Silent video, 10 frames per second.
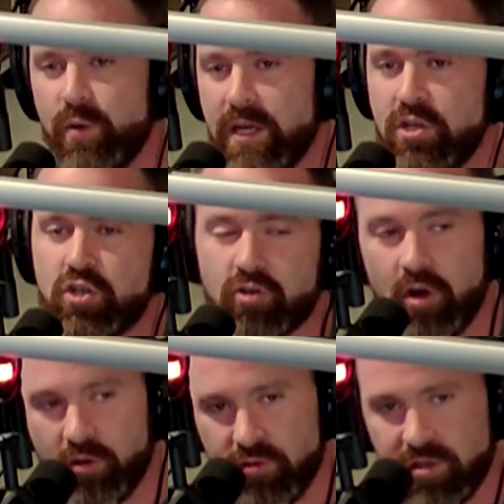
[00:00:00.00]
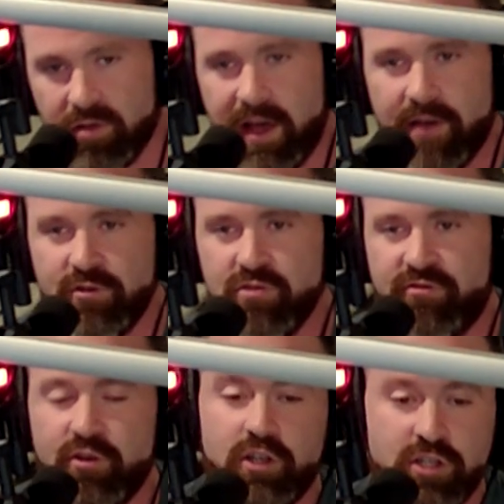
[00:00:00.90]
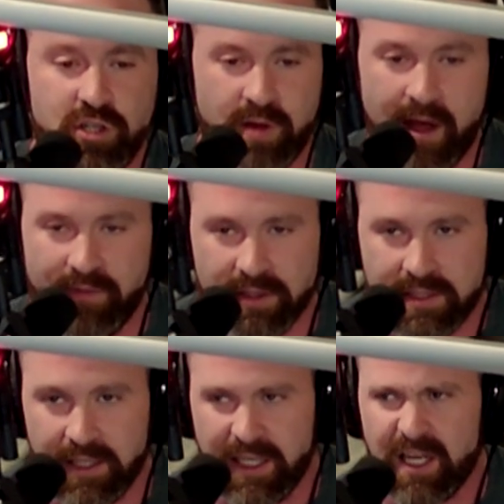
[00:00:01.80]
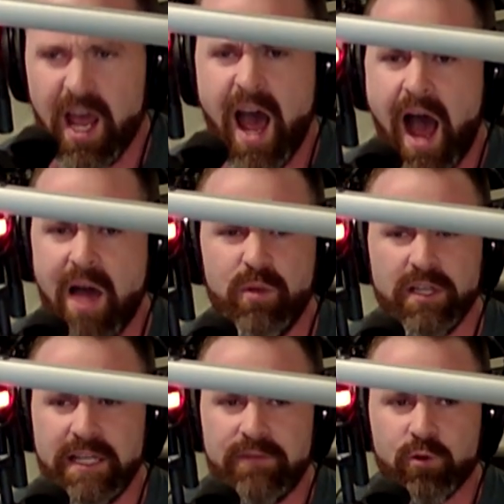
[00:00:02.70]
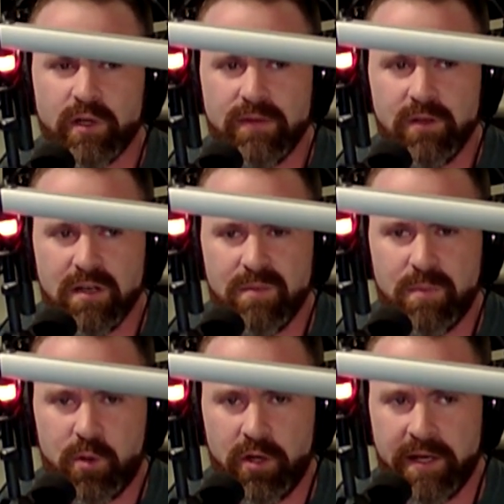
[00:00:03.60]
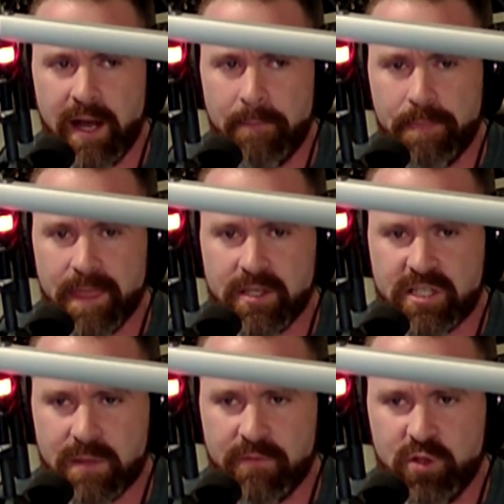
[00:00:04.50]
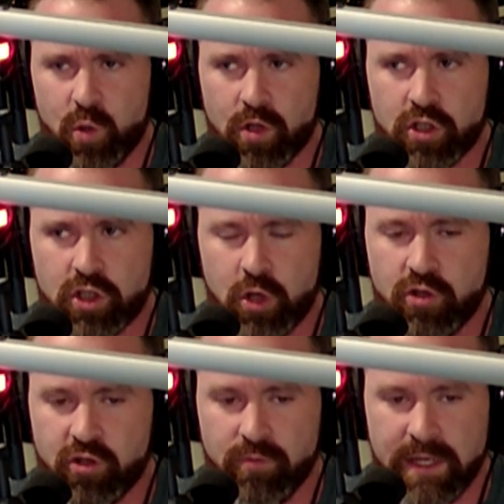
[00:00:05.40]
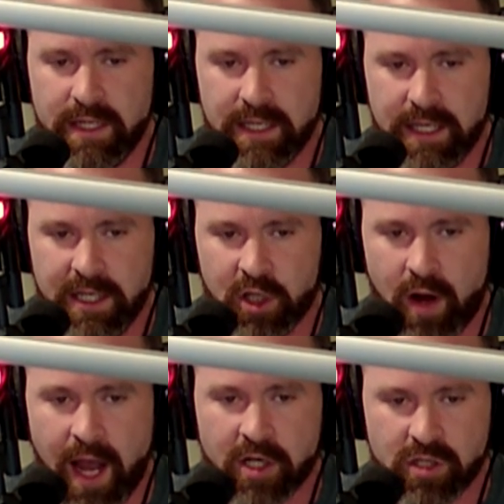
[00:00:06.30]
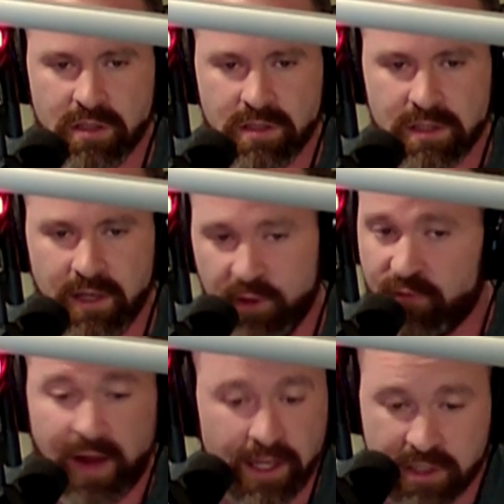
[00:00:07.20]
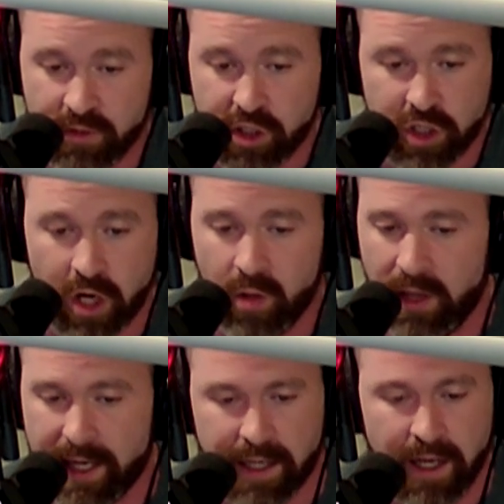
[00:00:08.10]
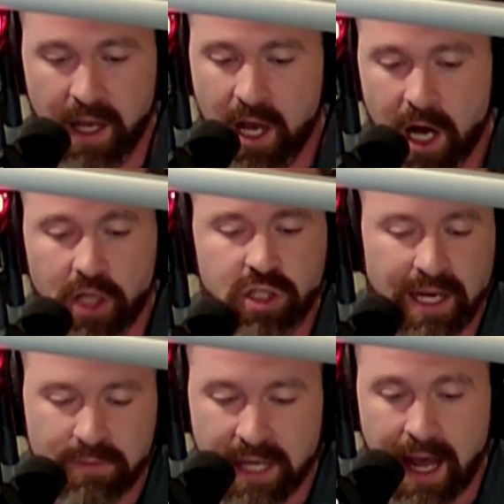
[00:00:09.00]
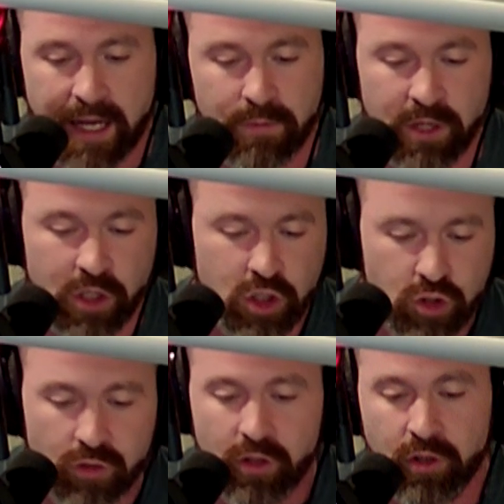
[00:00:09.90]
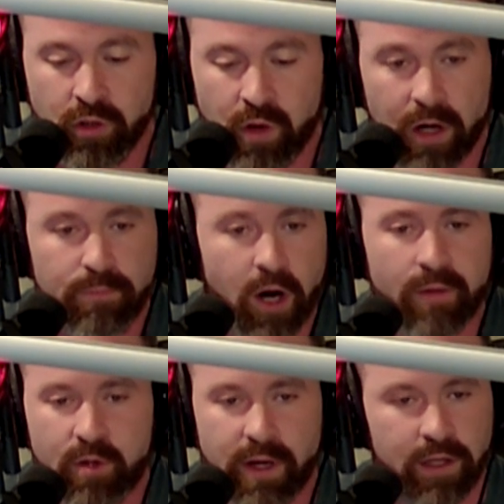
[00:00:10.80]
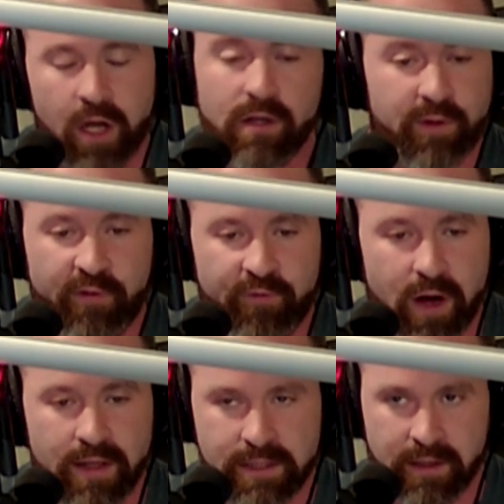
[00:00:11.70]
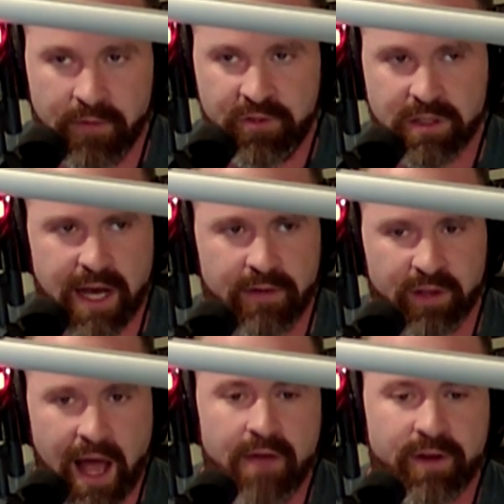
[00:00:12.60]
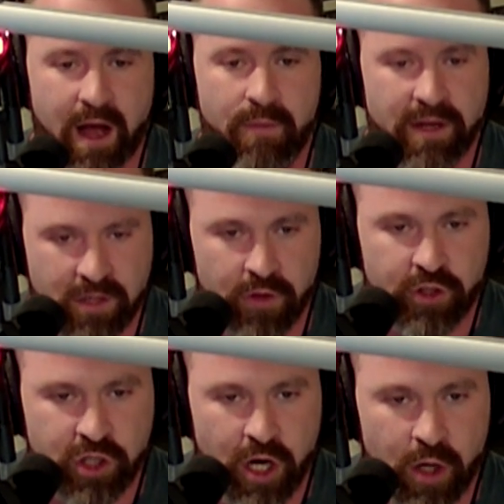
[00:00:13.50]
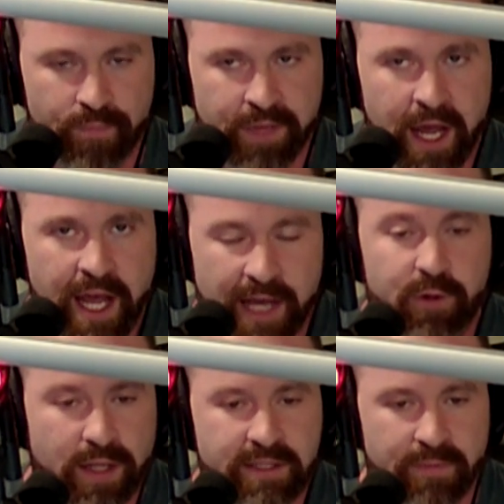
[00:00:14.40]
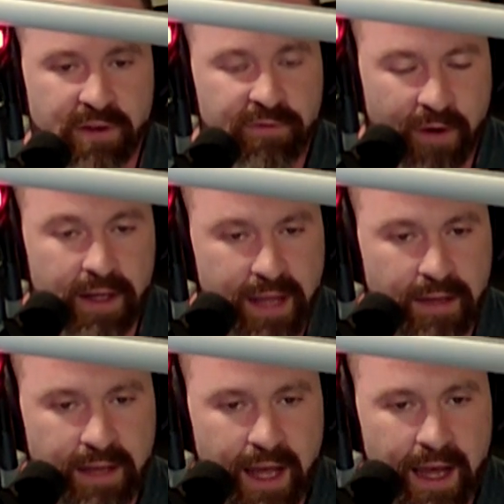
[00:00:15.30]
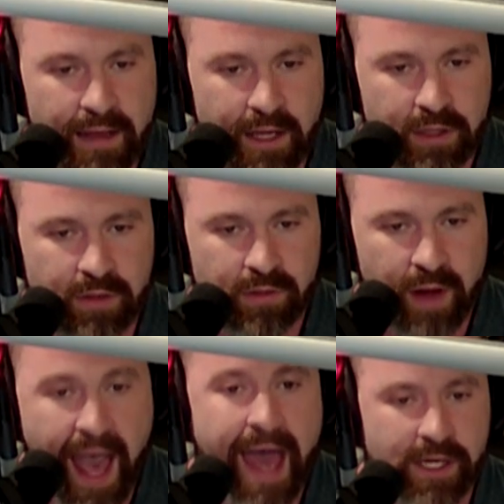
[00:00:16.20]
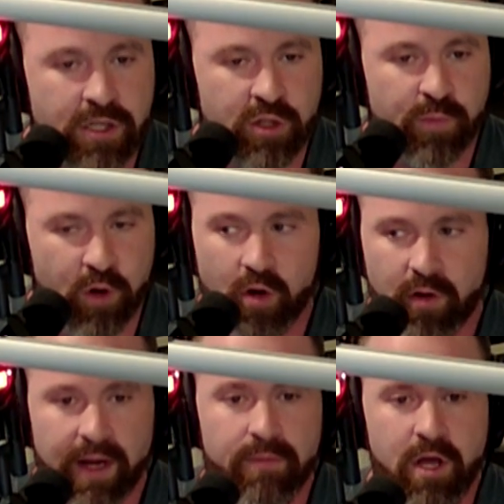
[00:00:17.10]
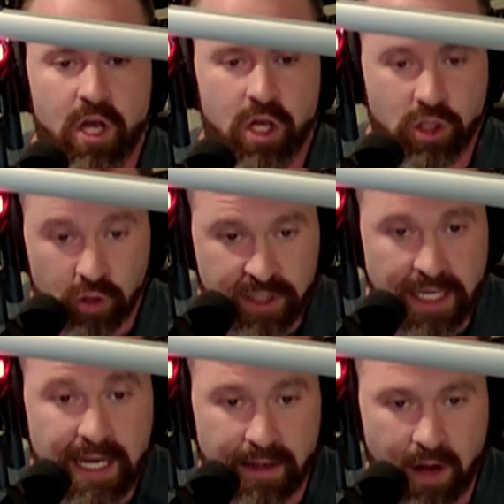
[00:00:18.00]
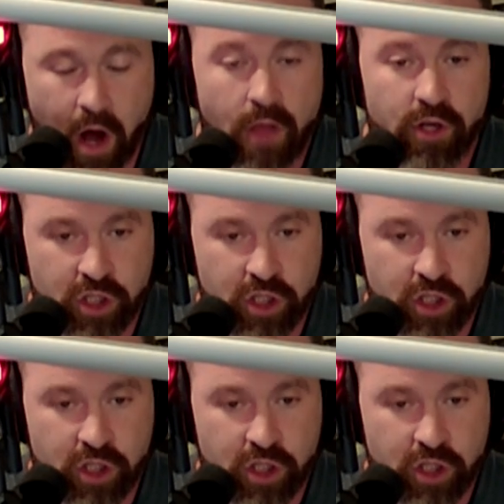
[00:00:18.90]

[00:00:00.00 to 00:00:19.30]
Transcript: intros. You'll have new footage you haven't seen. I believe we're even going to be putting up some of your social media interactions. Absolutely. If you're fans of the show, yeah. like a, a James Hackman, a Drew, our Barbarella, all of our friends that love to kind of live comment on the show, if you had something funny that day that you added to the program, you'll see it on the